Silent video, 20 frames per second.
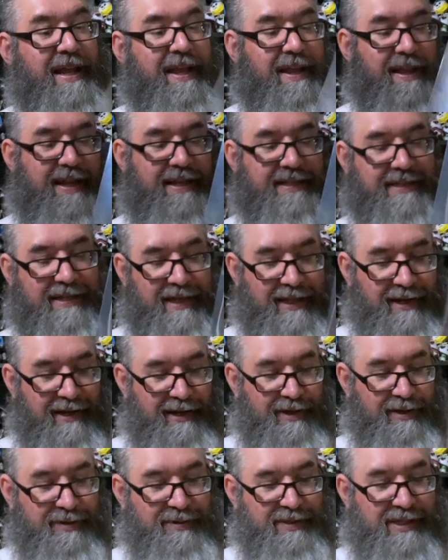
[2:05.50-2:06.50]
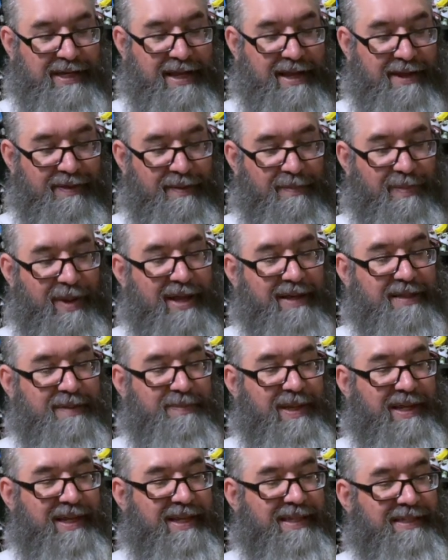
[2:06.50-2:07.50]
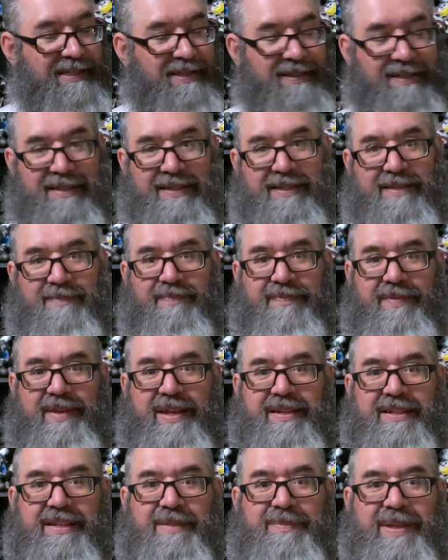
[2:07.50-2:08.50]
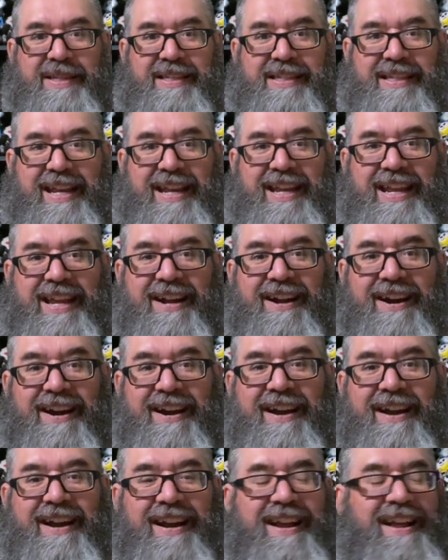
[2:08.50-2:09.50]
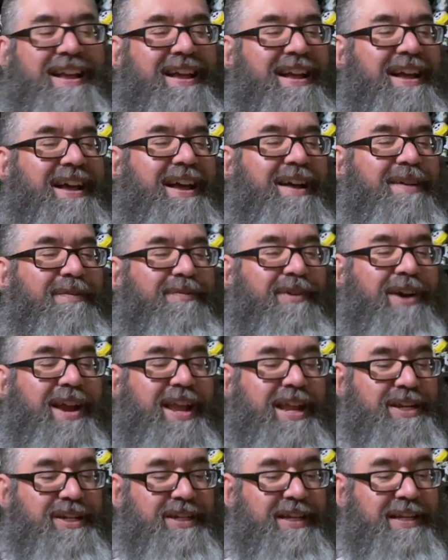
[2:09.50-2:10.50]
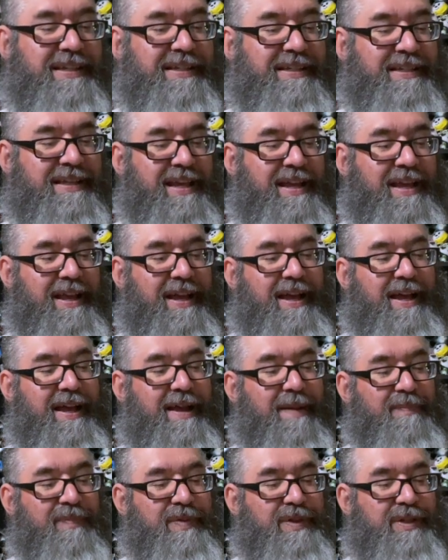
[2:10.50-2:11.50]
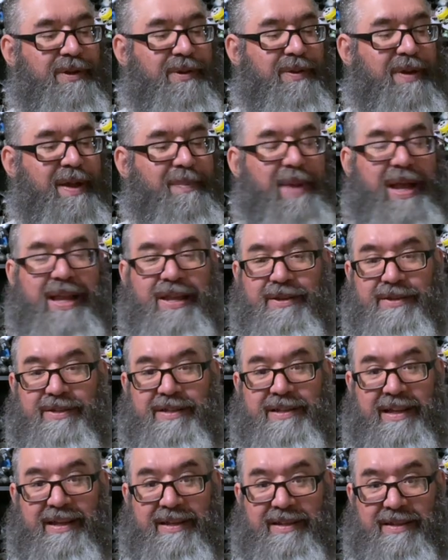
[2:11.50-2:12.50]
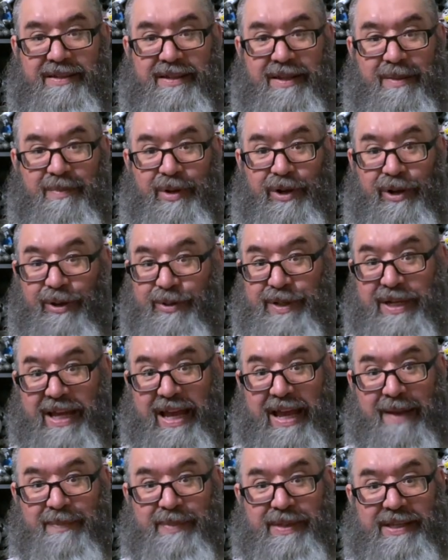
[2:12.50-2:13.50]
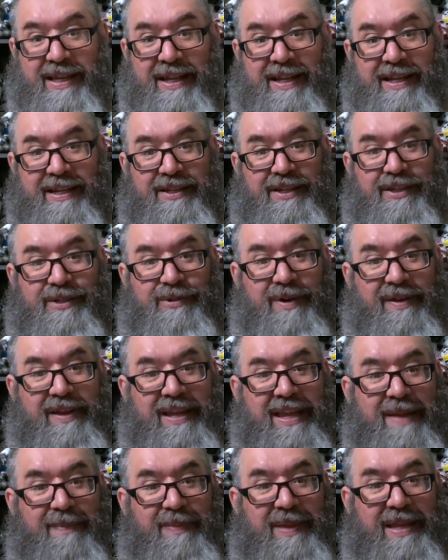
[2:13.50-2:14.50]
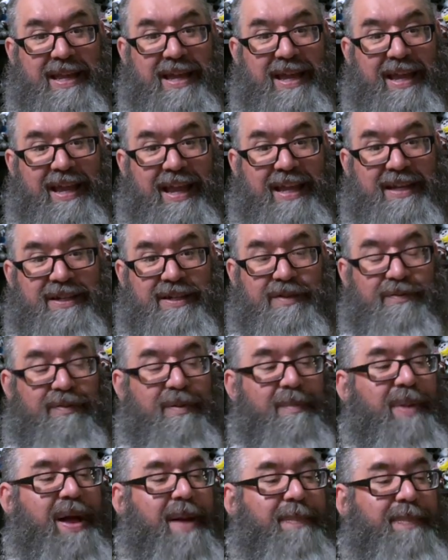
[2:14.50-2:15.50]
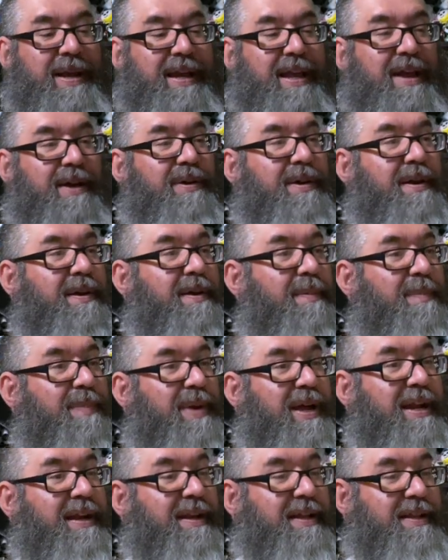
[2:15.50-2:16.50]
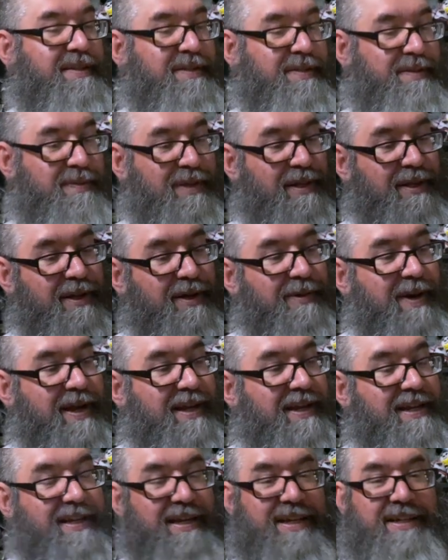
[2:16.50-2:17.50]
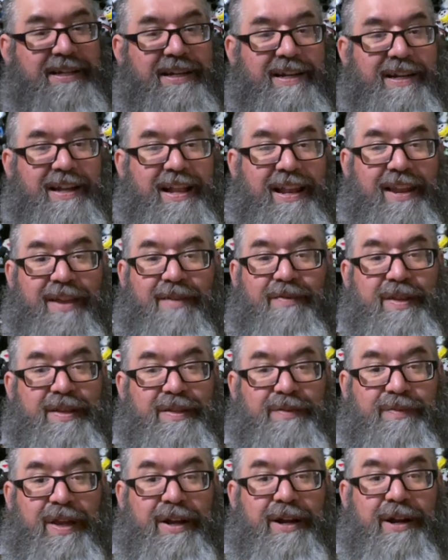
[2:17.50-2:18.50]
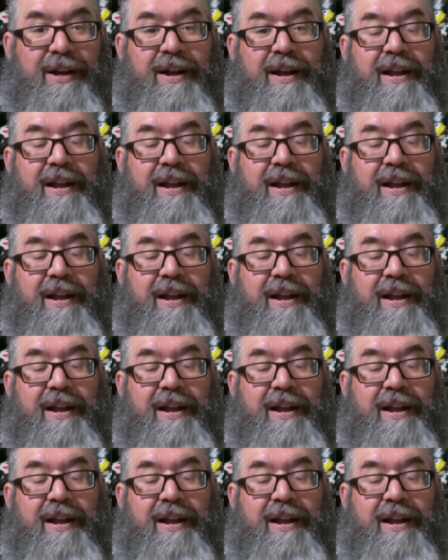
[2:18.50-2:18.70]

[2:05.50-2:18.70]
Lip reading: It's a little loose now, the box, because it's just been sitting here for ages. So I might use some glue tabs to sort of keep the edges from popping out, but it's still in great condition. I love this figure.